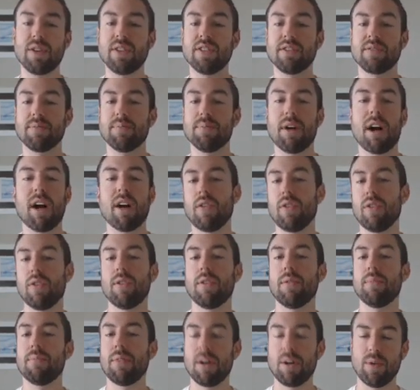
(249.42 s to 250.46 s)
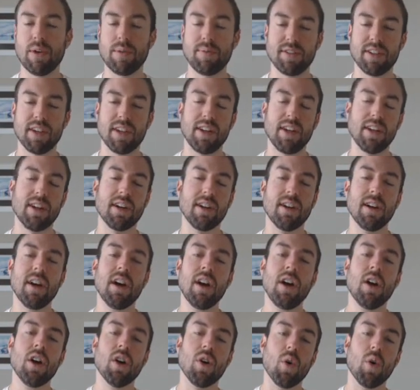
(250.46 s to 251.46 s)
you can just model my website here,